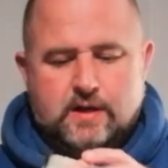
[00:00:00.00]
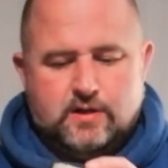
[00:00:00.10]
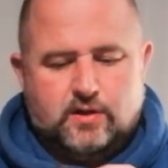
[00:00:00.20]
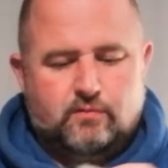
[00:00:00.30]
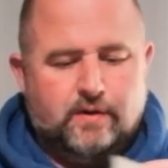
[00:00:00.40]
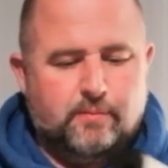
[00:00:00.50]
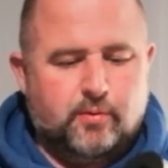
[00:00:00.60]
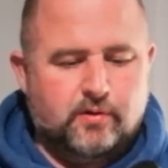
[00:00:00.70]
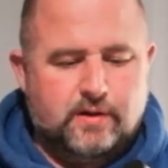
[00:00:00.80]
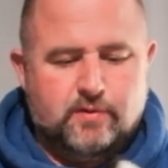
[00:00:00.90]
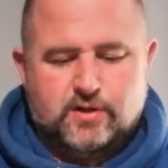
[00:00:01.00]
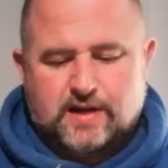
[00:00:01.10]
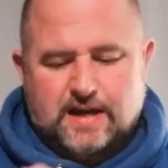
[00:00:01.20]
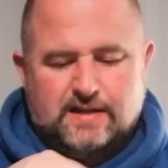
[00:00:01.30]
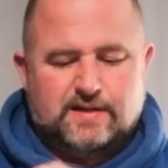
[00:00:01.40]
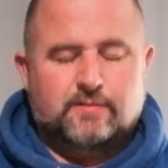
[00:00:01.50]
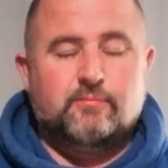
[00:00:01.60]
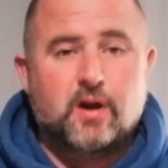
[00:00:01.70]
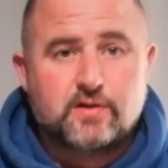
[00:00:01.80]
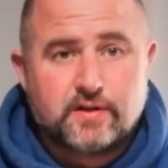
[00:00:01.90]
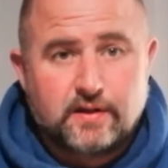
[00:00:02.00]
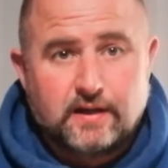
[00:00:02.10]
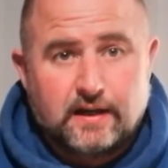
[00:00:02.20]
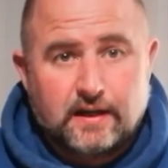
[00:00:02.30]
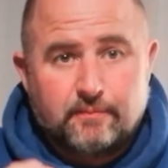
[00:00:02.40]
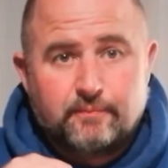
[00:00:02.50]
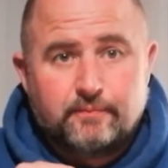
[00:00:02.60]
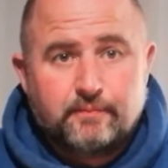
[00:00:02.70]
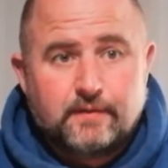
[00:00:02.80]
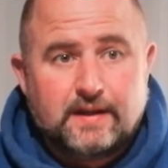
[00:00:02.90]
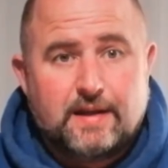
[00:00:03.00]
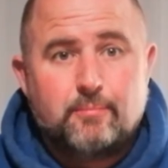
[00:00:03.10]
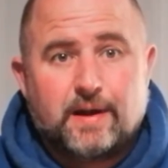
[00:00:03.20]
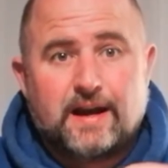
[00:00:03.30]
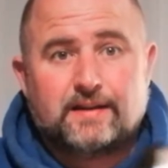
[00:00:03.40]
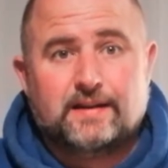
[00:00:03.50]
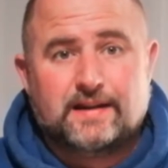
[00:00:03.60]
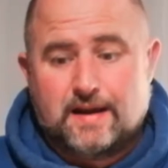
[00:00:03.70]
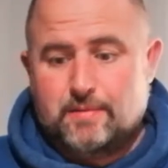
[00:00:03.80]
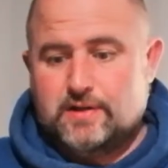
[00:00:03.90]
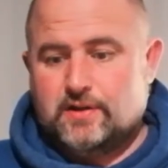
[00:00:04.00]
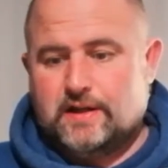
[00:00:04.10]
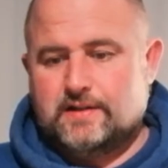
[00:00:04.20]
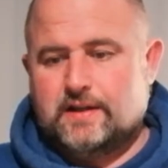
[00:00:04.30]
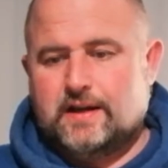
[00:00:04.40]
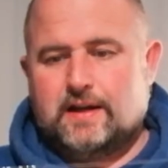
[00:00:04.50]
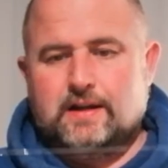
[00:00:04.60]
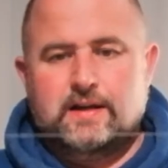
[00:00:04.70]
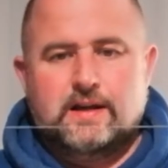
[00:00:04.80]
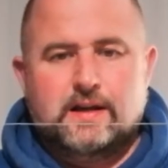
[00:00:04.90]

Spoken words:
So the rig body which takes most of the impact and the damage and things like that.